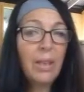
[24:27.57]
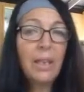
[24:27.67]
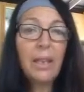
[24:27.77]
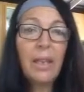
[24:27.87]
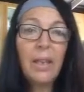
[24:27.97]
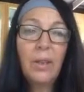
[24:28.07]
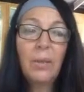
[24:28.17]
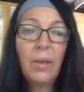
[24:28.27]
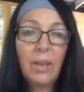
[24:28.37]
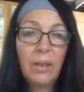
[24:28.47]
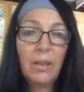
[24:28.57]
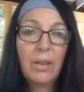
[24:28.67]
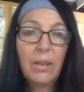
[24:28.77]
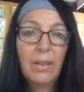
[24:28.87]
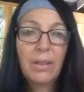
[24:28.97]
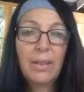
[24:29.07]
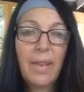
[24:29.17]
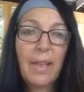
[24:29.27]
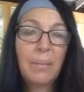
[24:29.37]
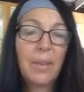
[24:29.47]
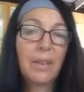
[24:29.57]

they can get you all set up,